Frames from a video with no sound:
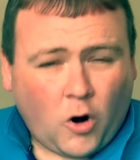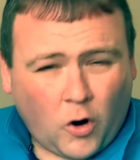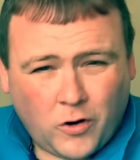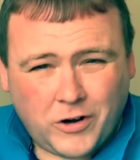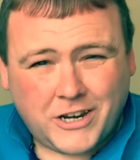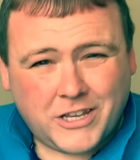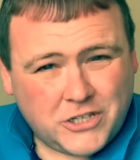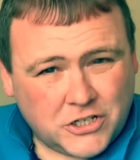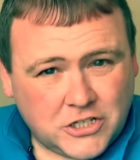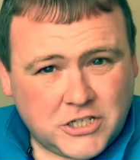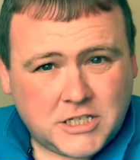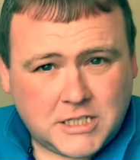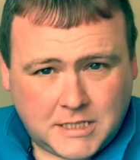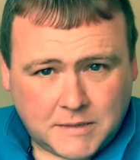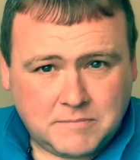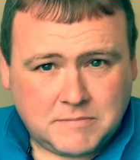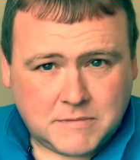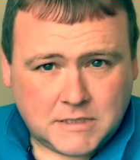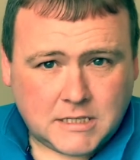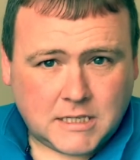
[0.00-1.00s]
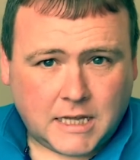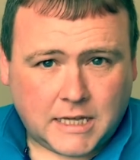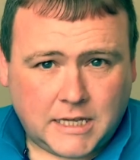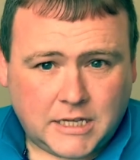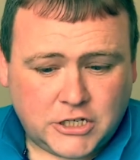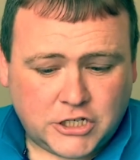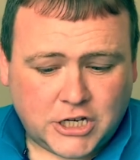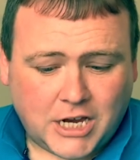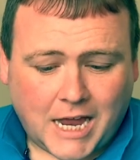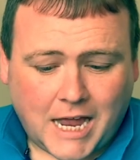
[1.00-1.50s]
or it just seems like
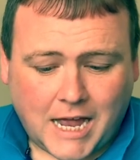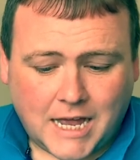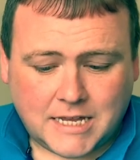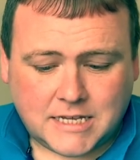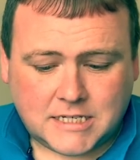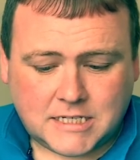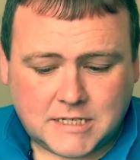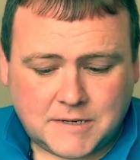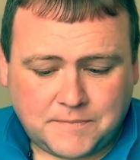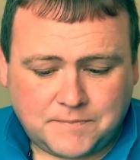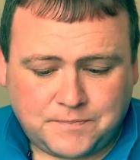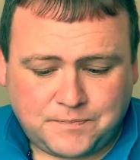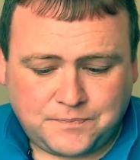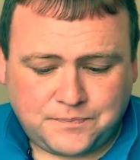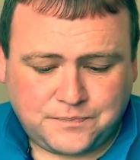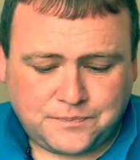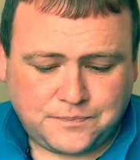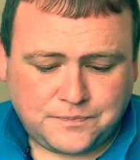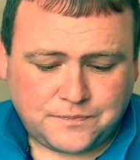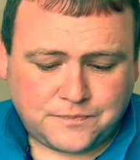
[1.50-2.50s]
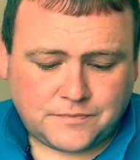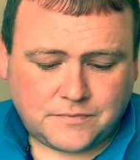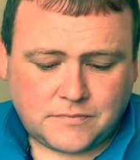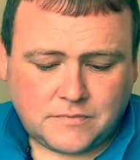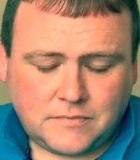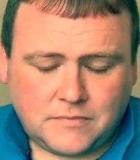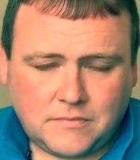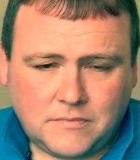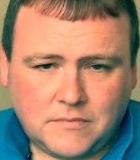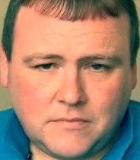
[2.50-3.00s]
she has.
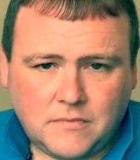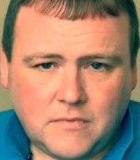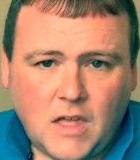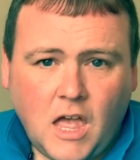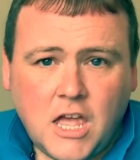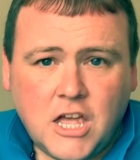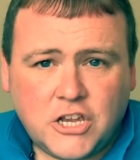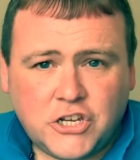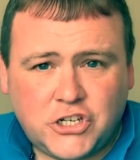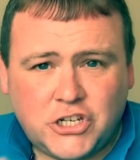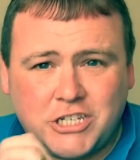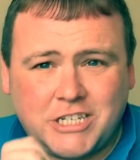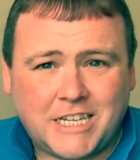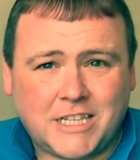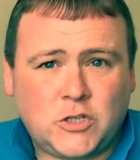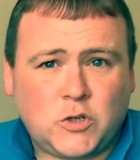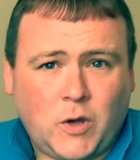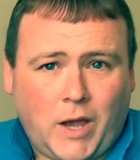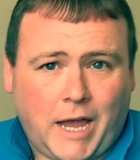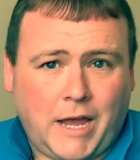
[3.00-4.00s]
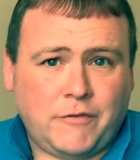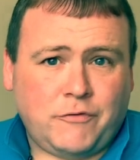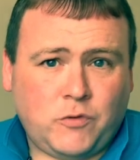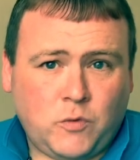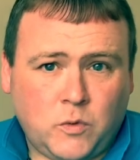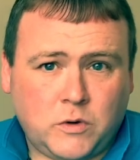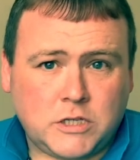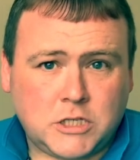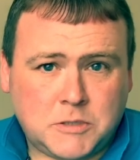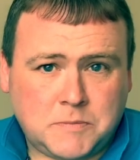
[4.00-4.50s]
She's into
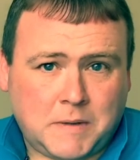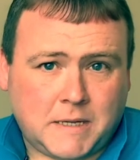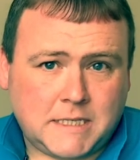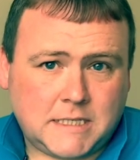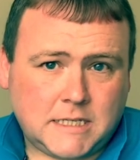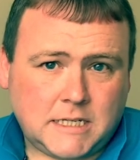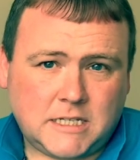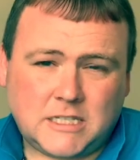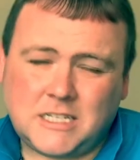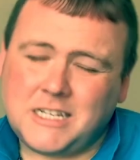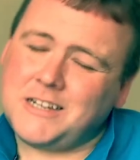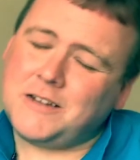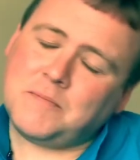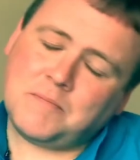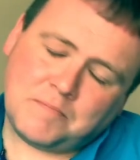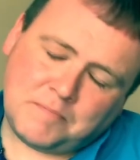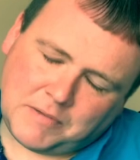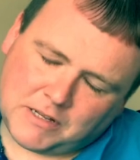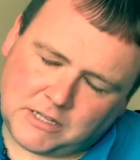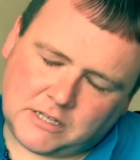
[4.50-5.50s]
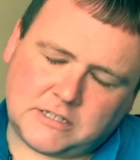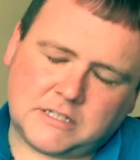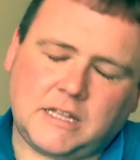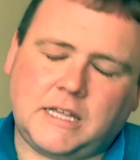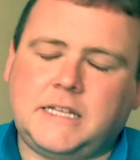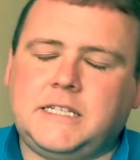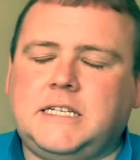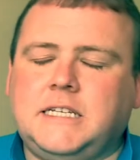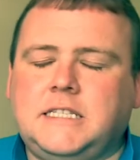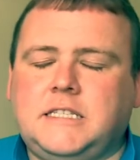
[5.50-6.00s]
everyone's business, but doesn't
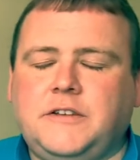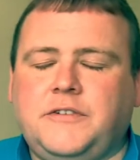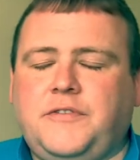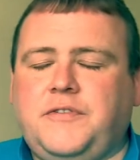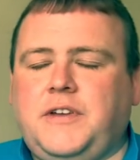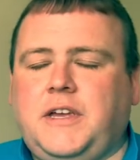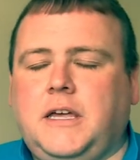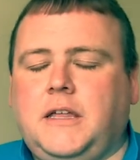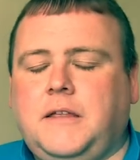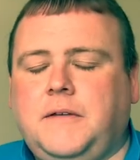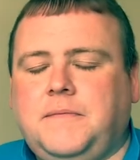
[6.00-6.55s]
like to interfere.